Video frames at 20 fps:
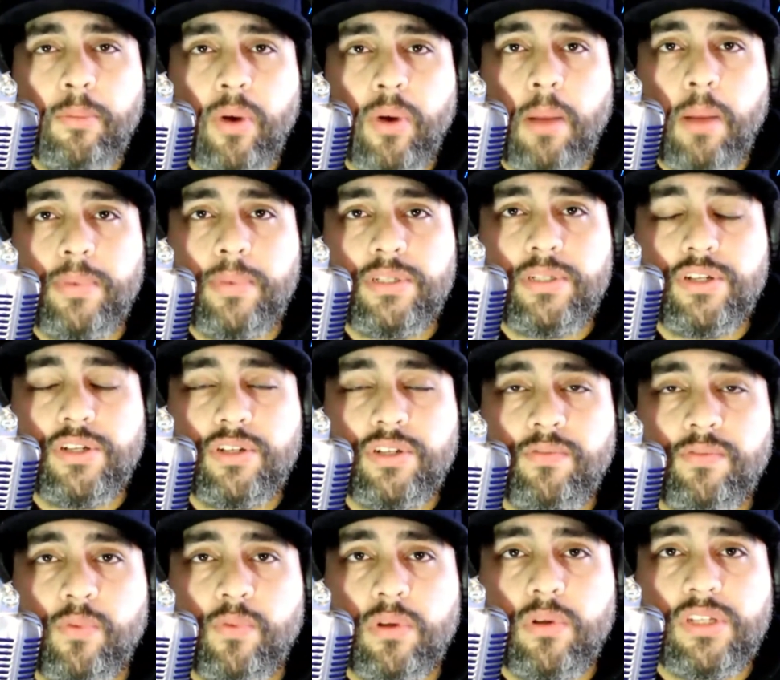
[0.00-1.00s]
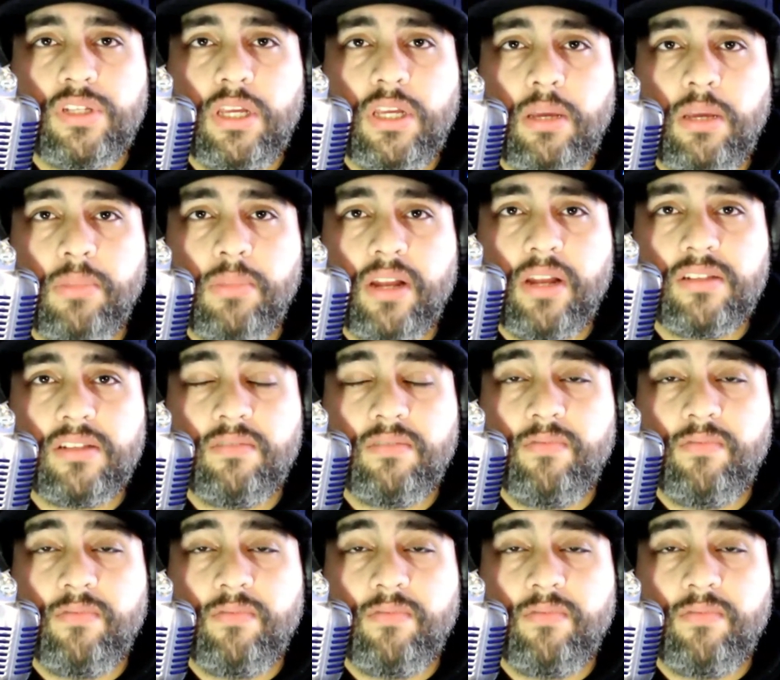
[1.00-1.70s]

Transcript: proposition for a team that is